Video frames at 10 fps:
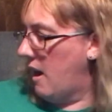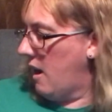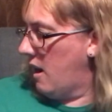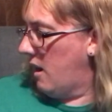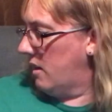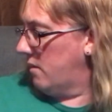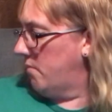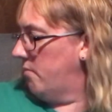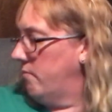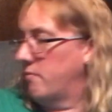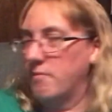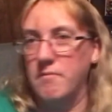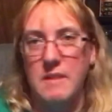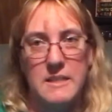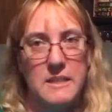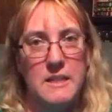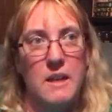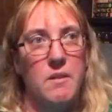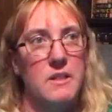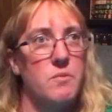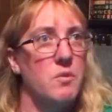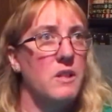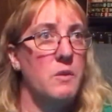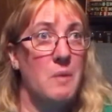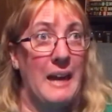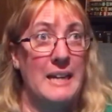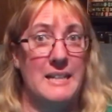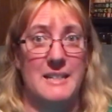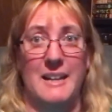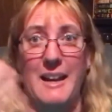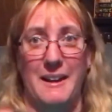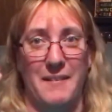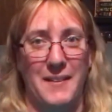As I said, it's really rainy today.